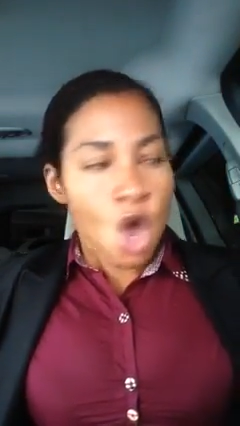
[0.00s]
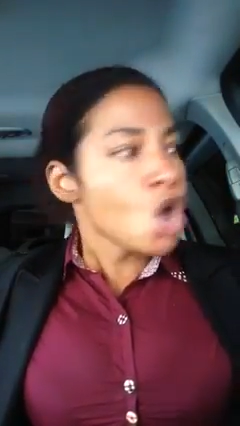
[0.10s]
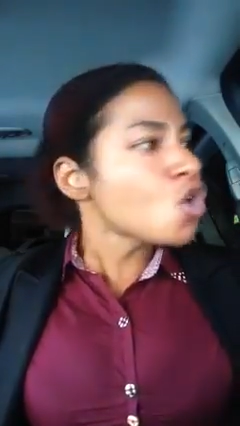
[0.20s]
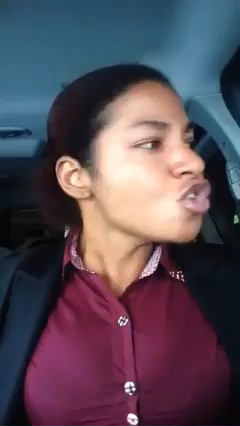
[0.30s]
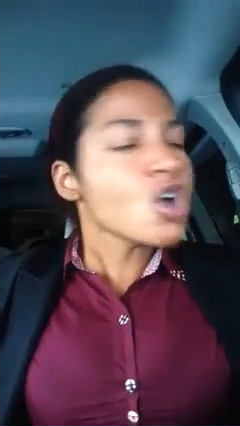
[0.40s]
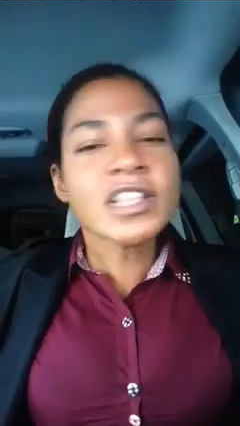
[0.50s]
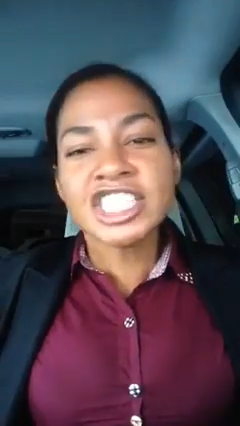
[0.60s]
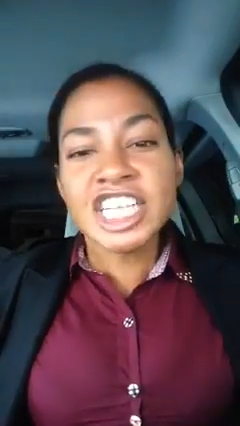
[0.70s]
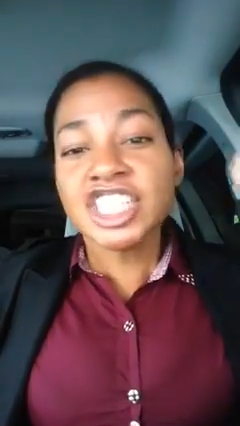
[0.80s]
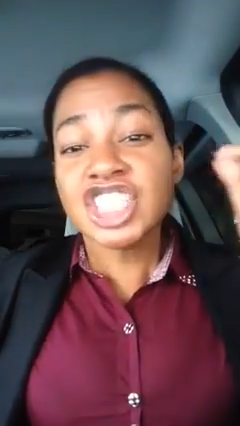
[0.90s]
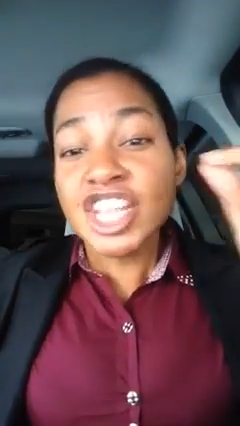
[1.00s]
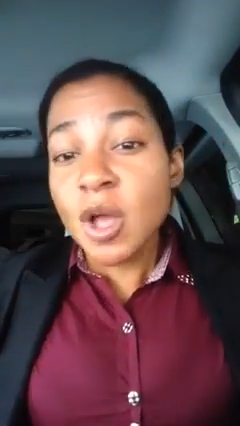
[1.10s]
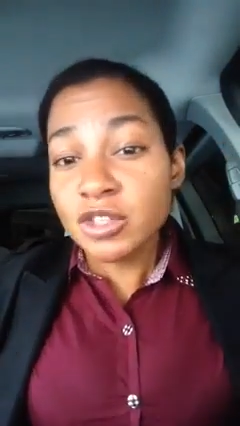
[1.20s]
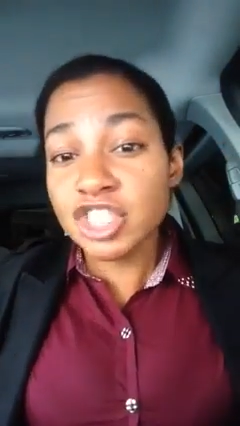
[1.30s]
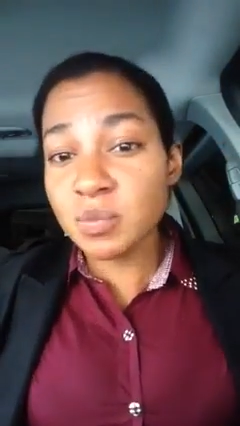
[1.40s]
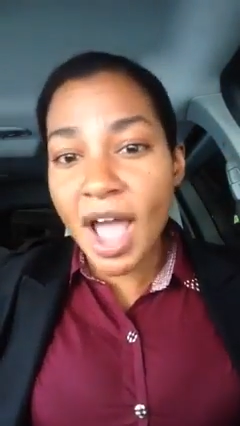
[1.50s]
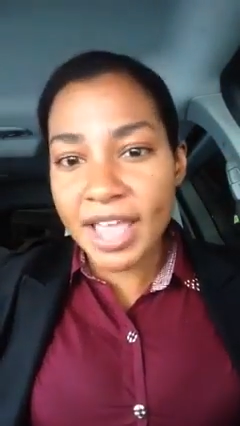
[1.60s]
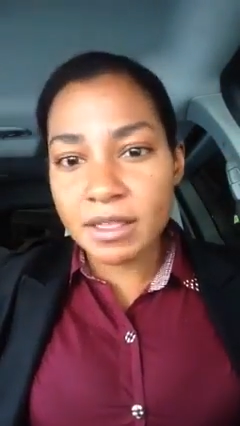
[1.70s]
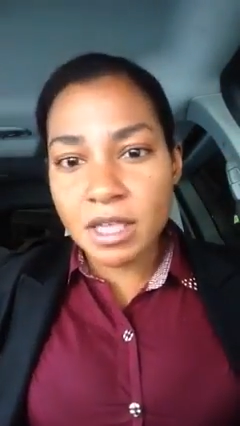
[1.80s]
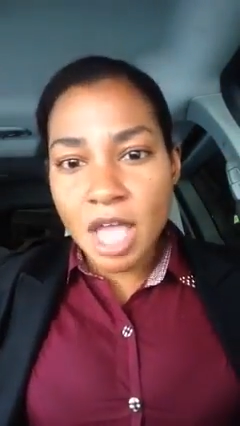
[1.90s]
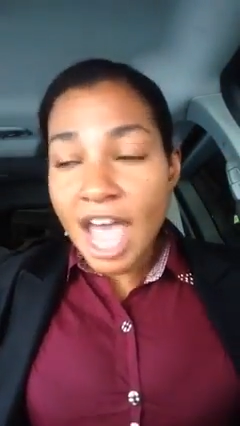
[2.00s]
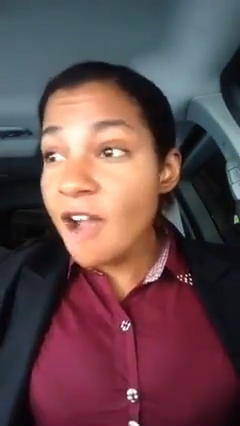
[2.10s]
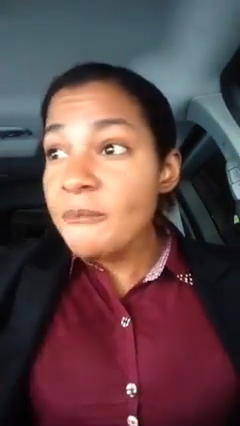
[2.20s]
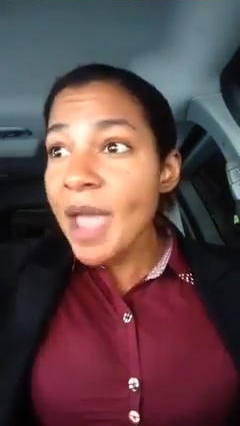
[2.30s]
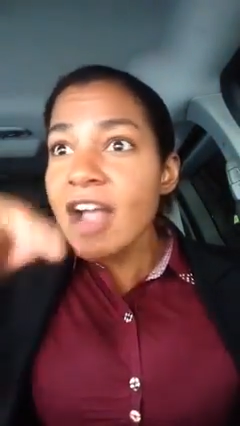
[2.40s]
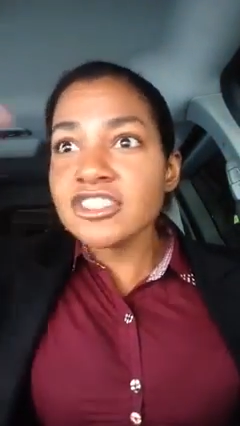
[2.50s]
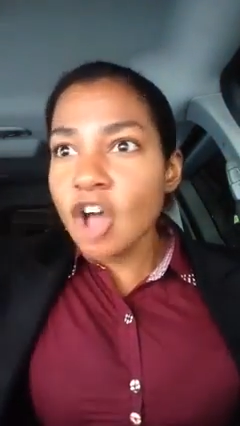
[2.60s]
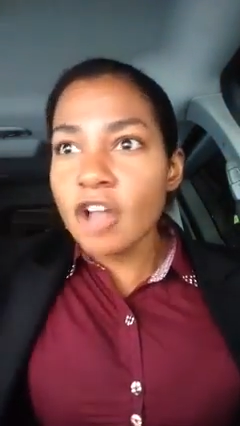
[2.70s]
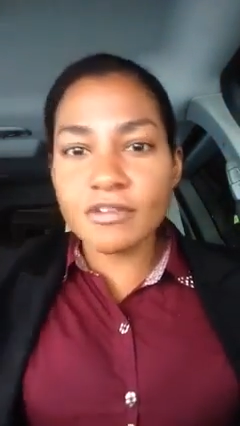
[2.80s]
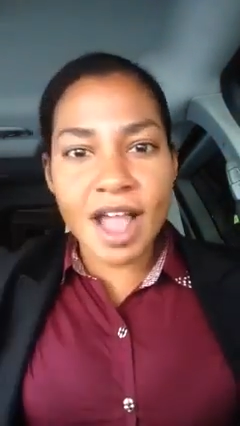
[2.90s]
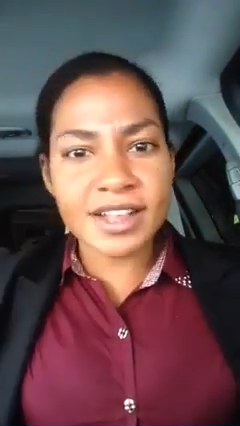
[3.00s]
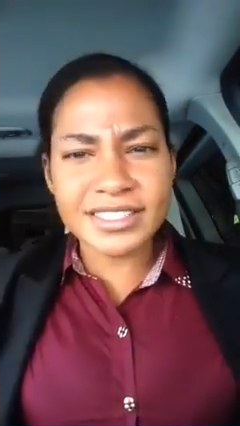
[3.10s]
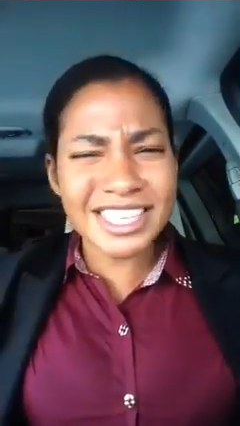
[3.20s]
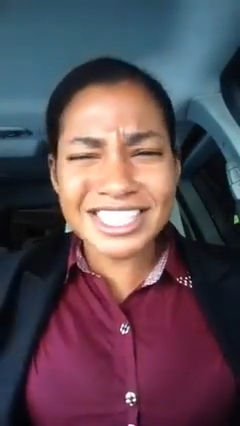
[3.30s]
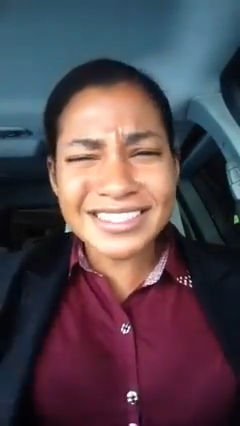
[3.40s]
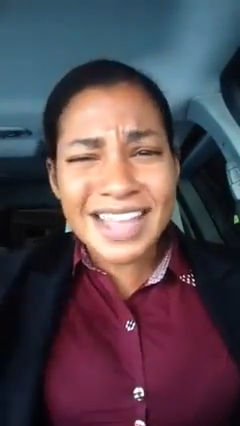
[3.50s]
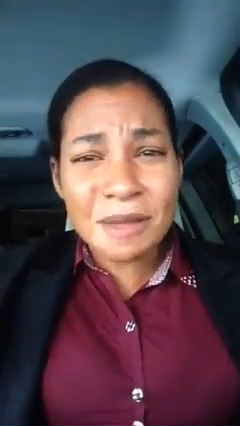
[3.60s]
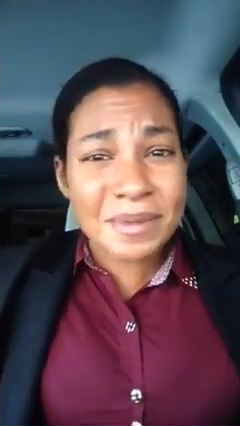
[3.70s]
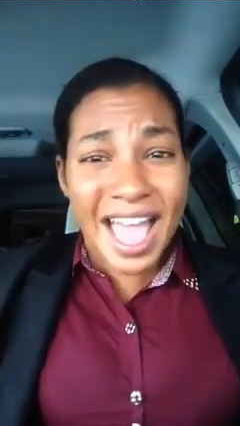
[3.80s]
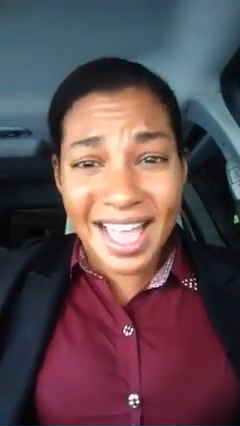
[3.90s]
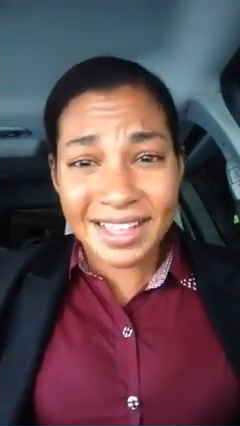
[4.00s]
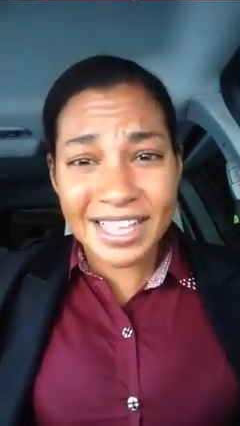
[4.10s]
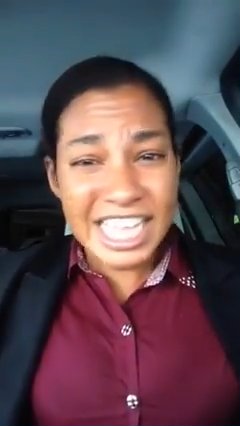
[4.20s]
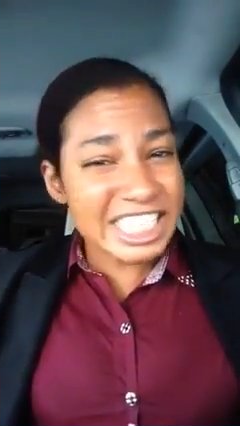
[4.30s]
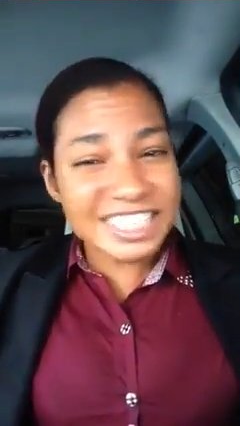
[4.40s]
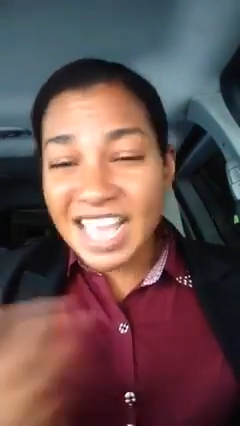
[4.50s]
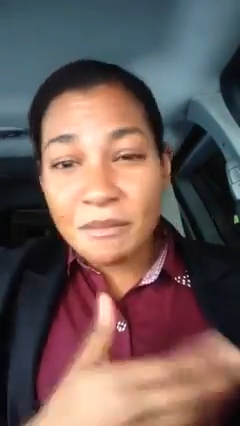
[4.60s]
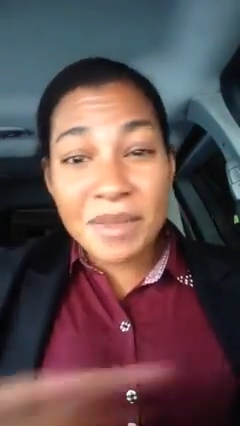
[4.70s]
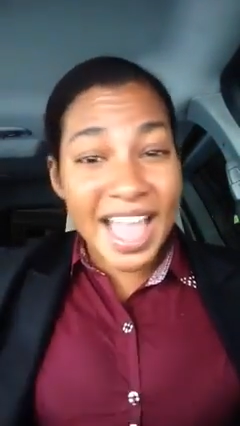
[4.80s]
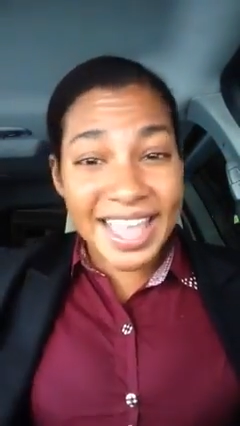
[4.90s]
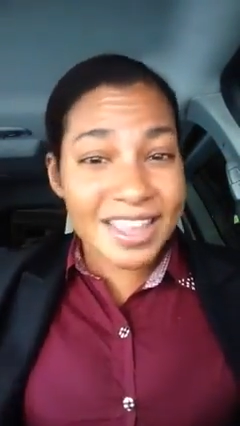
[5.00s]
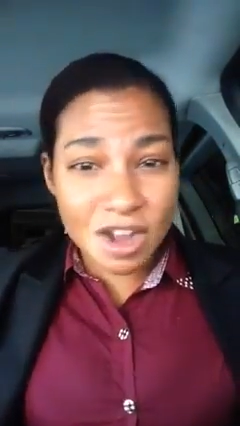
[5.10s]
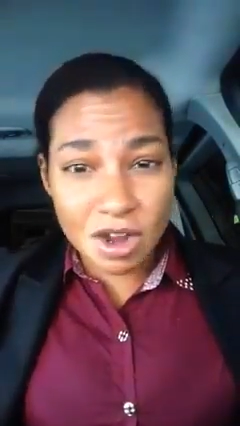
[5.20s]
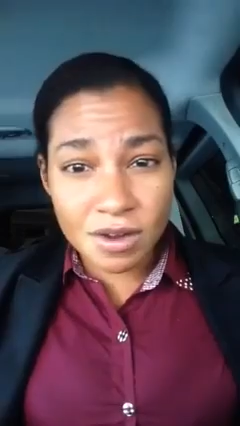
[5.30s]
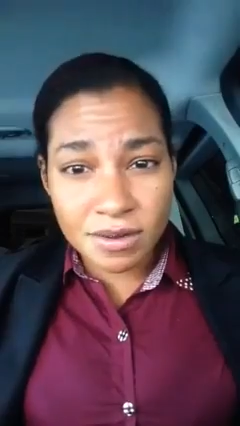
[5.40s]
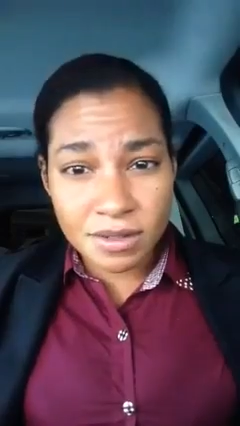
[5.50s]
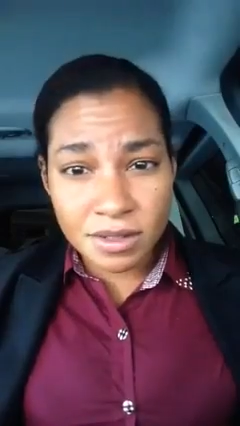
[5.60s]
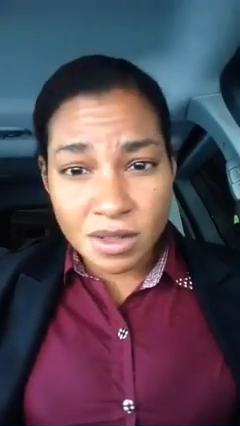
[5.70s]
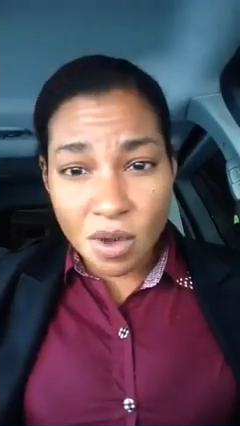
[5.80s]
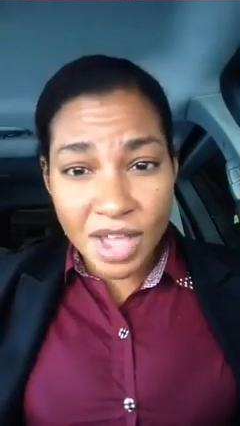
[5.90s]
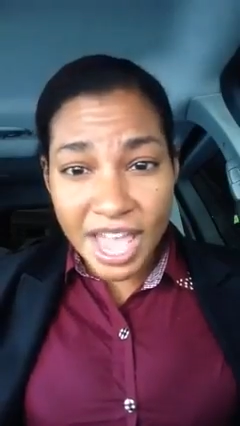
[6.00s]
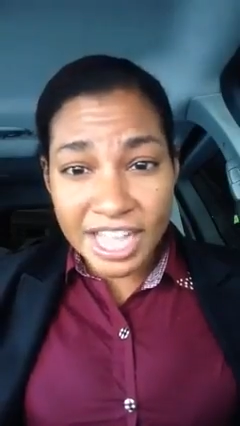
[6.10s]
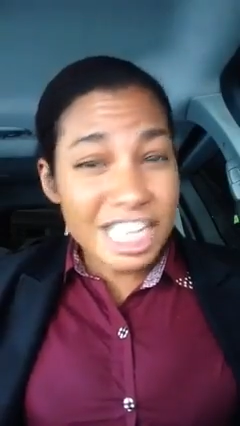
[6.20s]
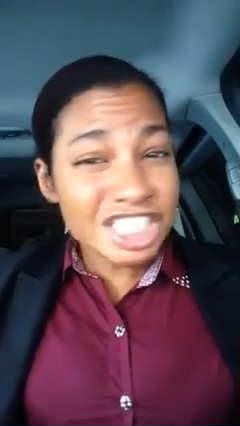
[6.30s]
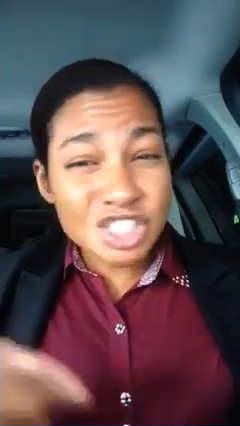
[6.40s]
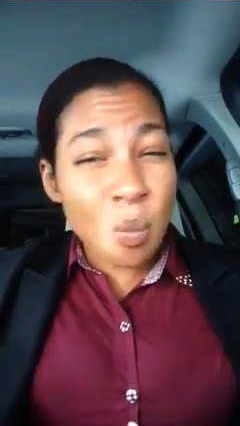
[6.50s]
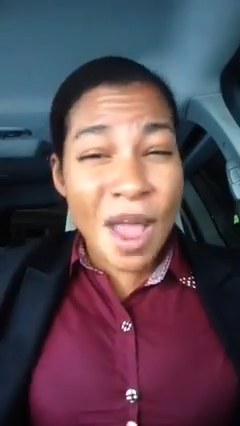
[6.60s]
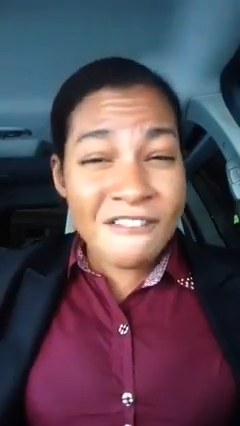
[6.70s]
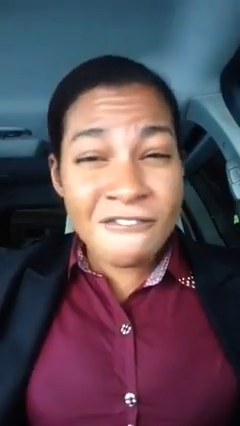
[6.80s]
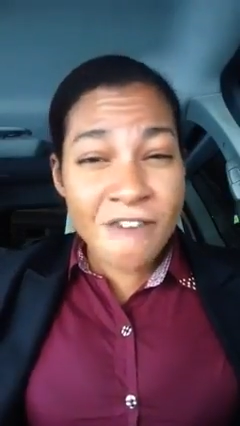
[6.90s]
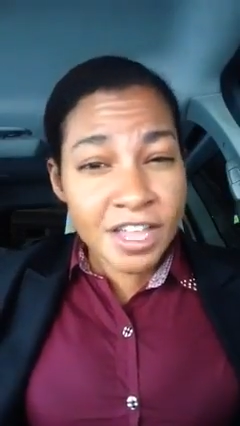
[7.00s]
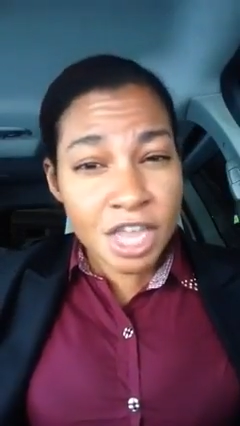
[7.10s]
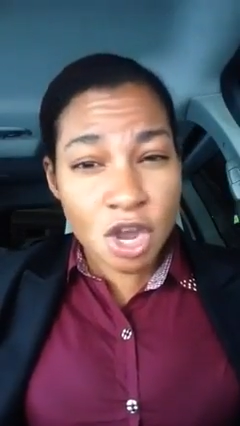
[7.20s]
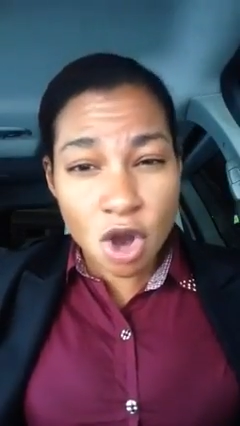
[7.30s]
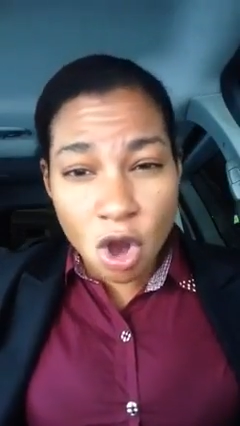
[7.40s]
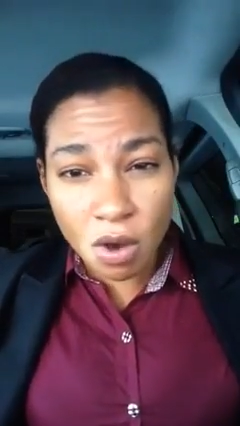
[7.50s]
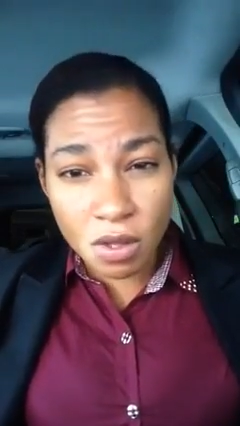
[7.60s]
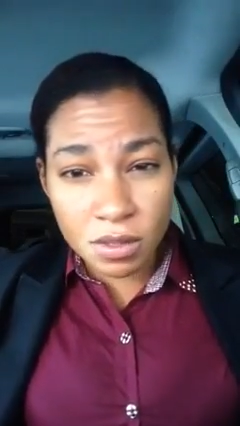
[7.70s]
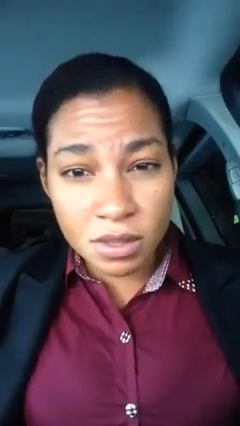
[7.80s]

Who knew that she knows she's white. And her parents called her out and said she's not black. She doesn't have black in her. Okay? She's a white fucking girl.